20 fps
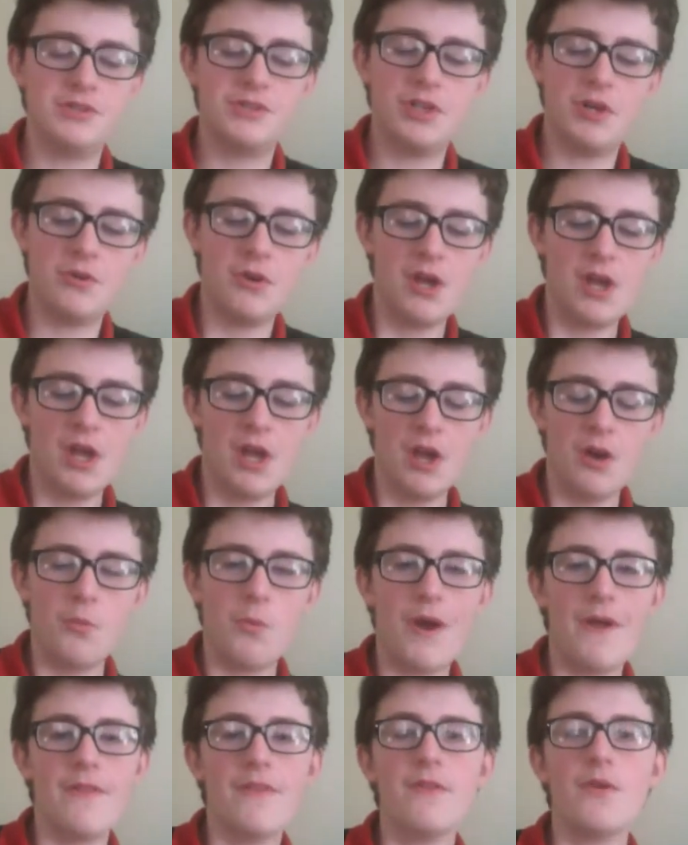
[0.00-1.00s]
So
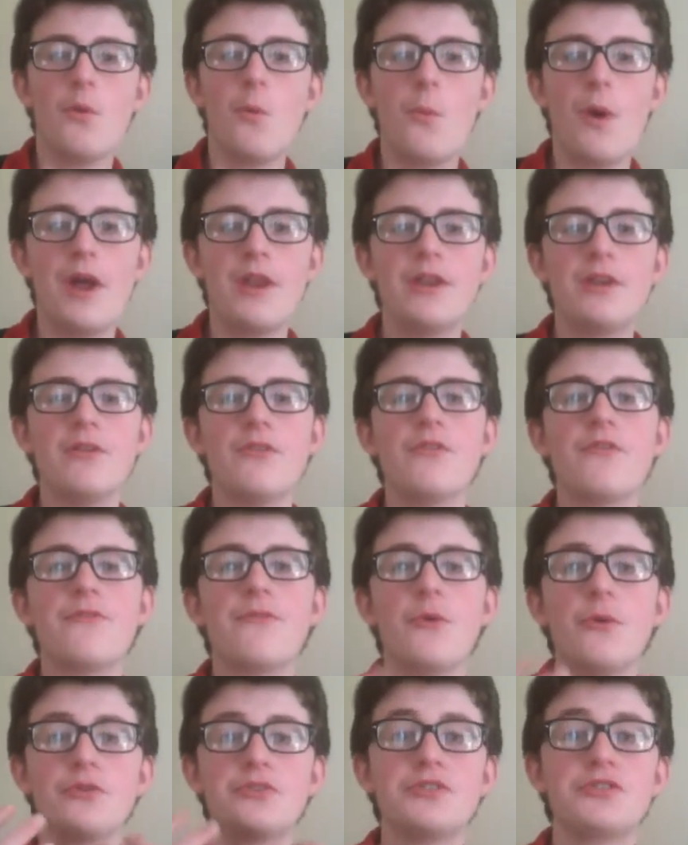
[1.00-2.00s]
when the
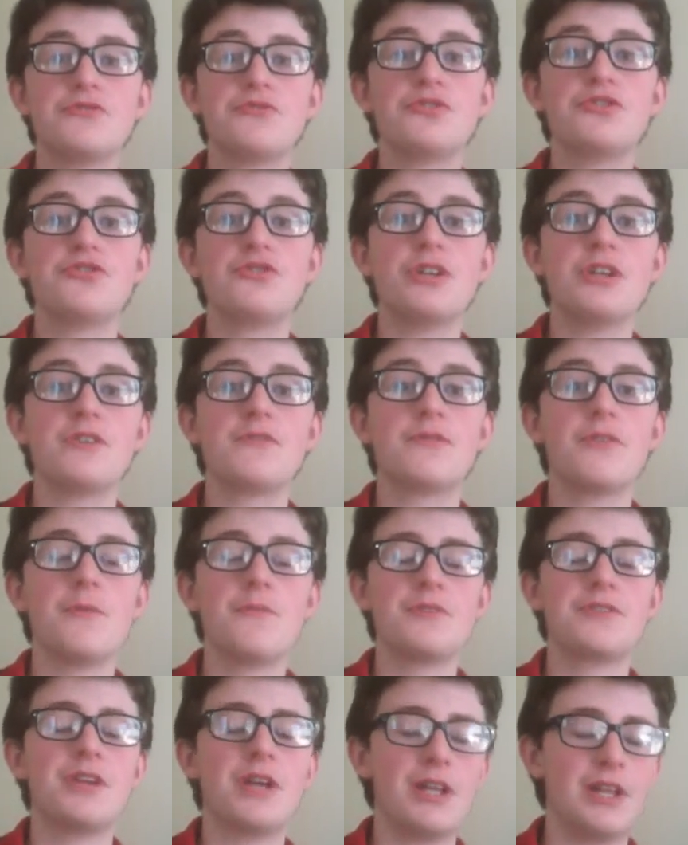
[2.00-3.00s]
forces retreat
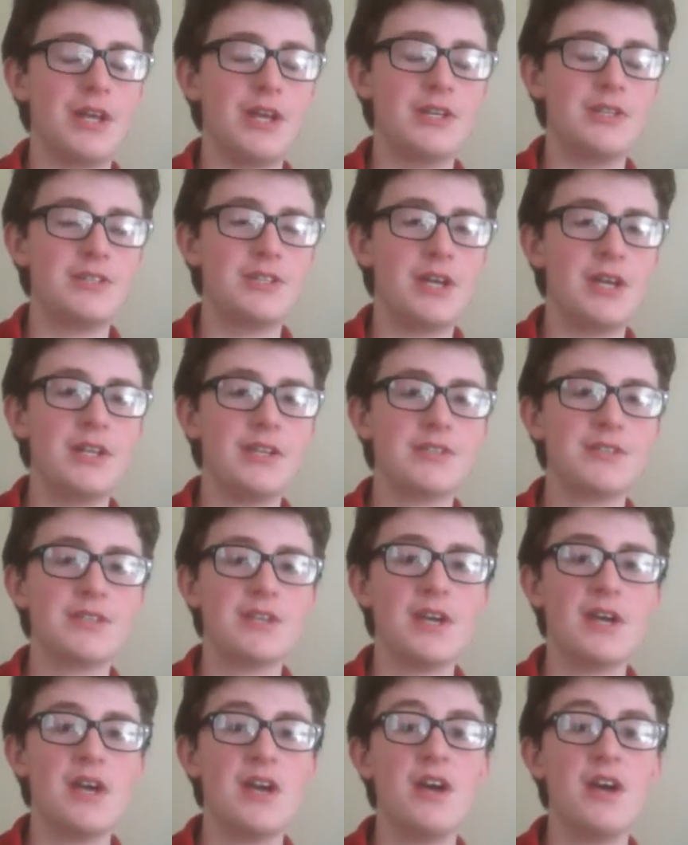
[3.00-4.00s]
from the satellite states,